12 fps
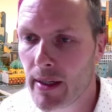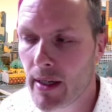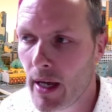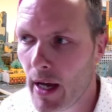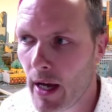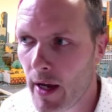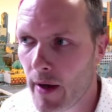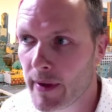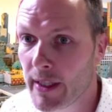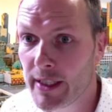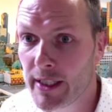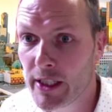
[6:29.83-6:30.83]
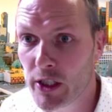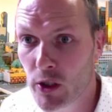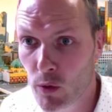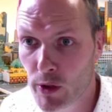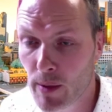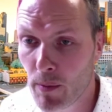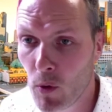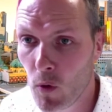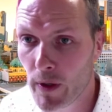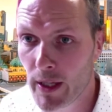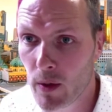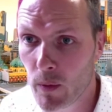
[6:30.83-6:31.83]
the digital support
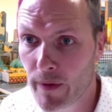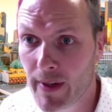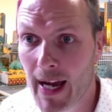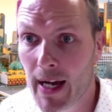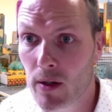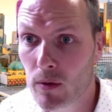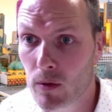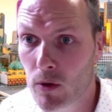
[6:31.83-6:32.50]
that we've now